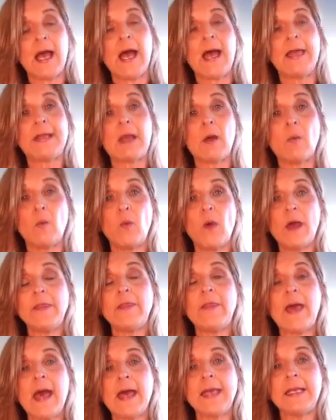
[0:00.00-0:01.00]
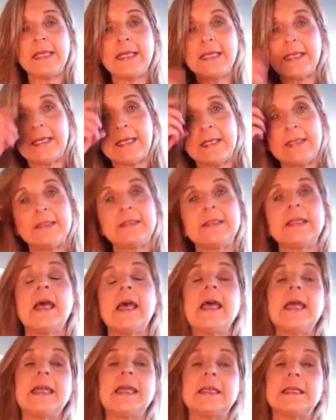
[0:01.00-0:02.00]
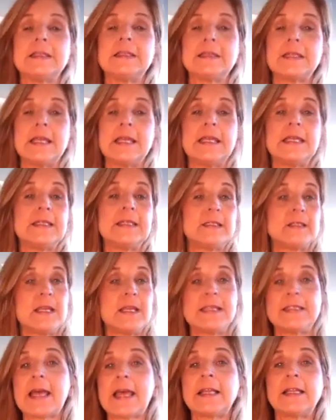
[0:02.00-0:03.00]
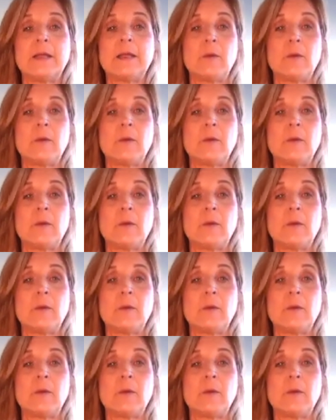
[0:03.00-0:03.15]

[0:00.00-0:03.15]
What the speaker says: Now what that is exactly